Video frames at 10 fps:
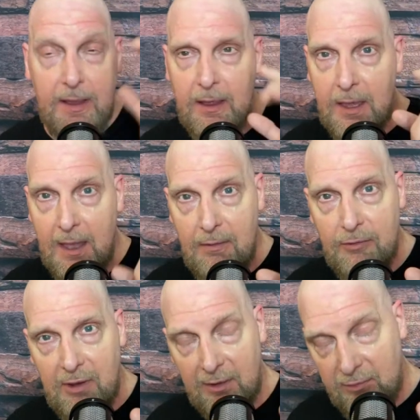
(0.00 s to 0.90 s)

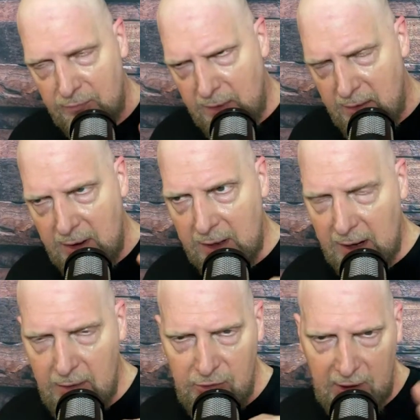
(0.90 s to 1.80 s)
encouraging.
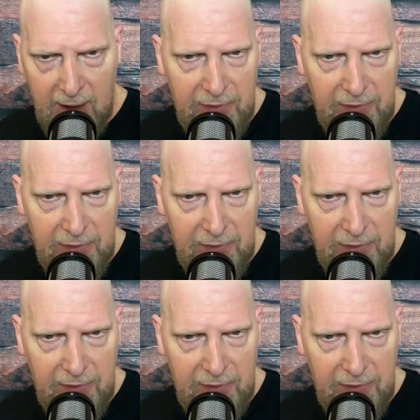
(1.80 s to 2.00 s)
I